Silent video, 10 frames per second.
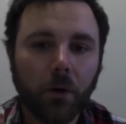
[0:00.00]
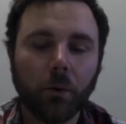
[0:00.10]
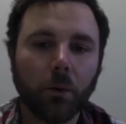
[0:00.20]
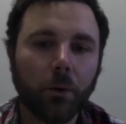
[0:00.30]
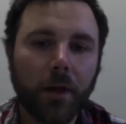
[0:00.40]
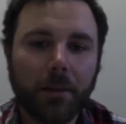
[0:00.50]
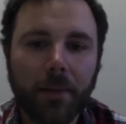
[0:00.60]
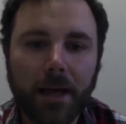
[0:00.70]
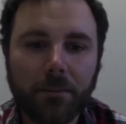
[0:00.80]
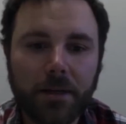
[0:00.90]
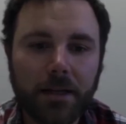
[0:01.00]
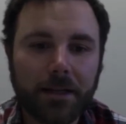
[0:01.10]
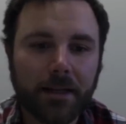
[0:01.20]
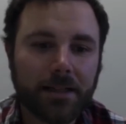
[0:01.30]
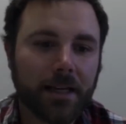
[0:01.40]
or they may be
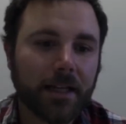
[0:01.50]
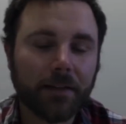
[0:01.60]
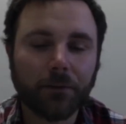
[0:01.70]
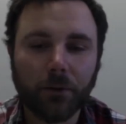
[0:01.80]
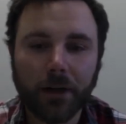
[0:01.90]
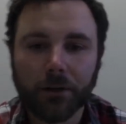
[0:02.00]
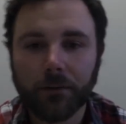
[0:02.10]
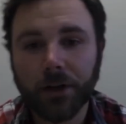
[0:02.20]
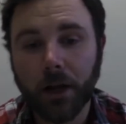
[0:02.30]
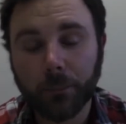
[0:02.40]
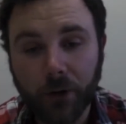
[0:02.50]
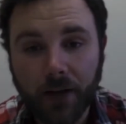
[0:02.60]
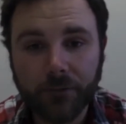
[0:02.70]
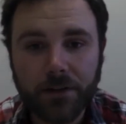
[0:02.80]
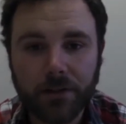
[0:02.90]
an executive director of a
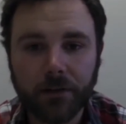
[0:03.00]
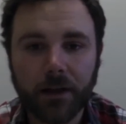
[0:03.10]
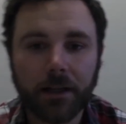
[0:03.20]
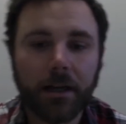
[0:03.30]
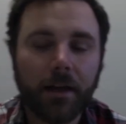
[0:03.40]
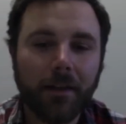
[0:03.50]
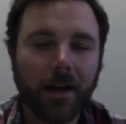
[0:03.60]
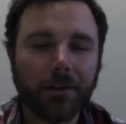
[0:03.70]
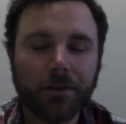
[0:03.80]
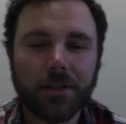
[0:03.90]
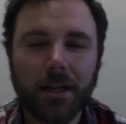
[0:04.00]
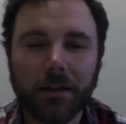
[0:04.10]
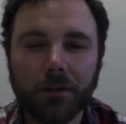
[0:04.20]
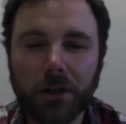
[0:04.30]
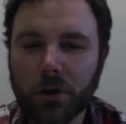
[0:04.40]
nonprofit, so they
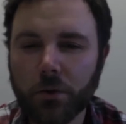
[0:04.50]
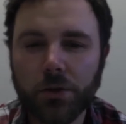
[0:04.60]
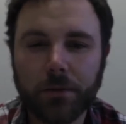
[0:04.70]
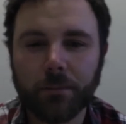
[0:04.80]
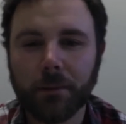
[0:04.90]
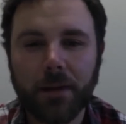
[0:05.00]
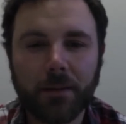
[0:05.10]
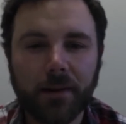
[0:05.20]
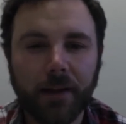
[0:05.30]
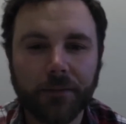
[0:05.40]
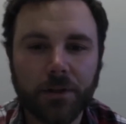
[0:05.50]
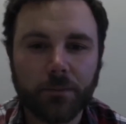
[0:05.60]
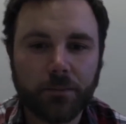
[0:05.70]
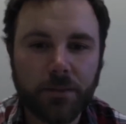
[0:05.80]
understand the use, but maybe not the